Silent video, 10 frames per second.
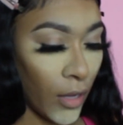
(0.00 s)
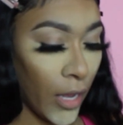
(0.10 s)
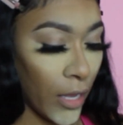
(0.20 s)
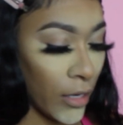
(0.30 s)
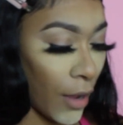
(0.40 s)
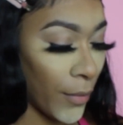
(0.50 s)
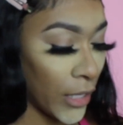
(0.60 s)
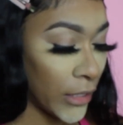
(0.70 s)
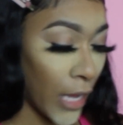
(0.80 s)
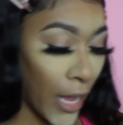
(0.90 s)
And I'm
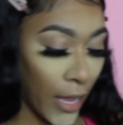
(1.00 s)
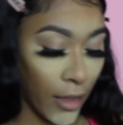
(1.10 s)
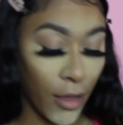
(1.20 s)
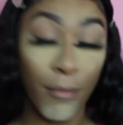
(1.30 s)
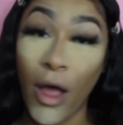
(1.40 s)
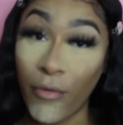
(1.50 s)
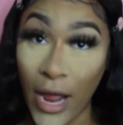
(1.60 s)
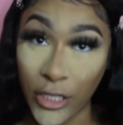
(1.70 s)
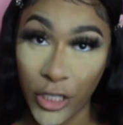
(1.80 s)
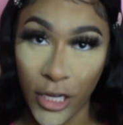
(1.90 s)
gonna take my
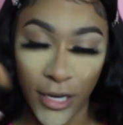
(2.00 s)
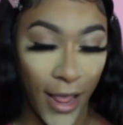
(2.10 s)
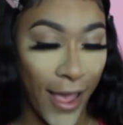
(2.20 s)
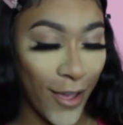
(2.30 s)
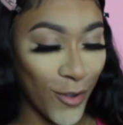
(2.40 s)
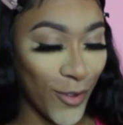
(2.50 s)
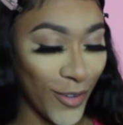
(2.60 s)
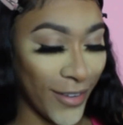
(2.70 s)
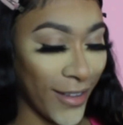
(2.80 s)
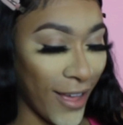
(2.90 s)
ratchet
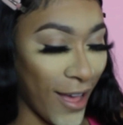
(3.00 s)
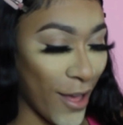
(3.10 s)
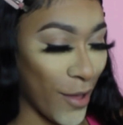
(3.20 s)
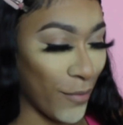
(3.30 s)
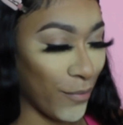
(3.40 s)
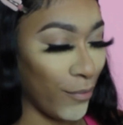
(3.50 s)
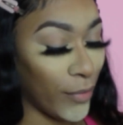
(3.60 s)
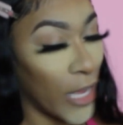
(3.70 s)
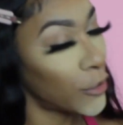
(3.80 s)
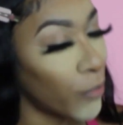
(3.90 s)
angled
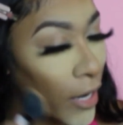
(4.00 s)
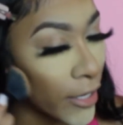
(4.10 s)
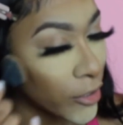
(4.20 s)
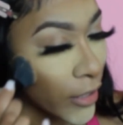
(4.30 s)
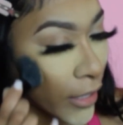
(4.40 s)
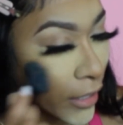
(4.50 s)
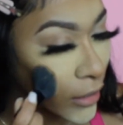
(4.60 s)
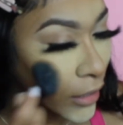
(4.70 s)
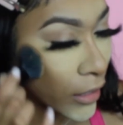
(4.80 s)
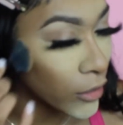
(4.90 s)
blush brush
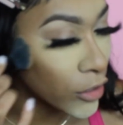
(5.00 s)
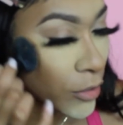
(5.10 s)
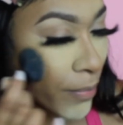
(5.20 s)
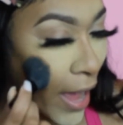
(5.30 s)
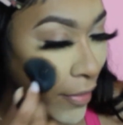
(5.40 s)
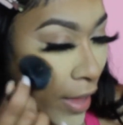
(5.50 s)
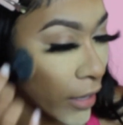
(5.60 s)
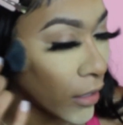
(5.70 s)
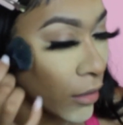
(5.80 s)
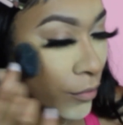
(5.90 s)
and again just pat
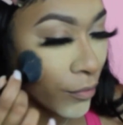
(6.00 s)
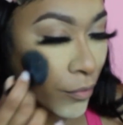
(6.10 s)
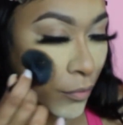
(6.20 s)
that in.